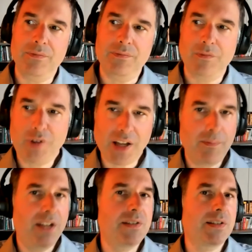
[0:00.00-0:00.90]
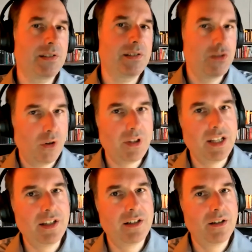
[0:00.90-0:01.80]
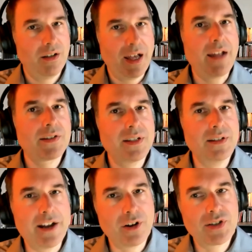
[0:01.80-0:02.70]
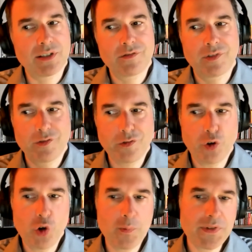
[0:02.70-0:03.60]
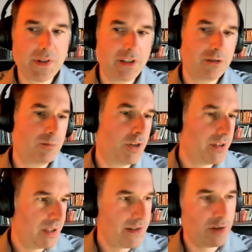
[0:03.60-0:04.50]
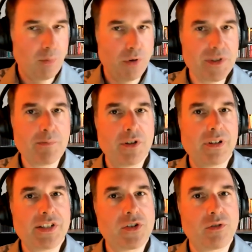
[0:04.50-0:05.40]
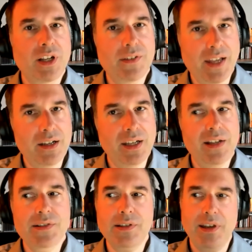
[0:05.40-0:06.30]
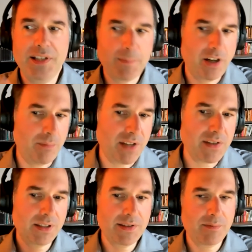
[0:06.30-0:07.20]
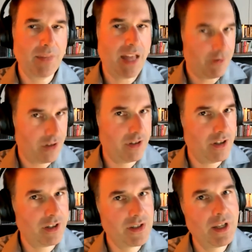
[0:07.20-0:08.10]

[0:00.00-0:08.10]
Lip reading: fragmented, non-linear, anti-narrative forms, you know, modernist or postmodern literary techniques, experimentalism, avant-garde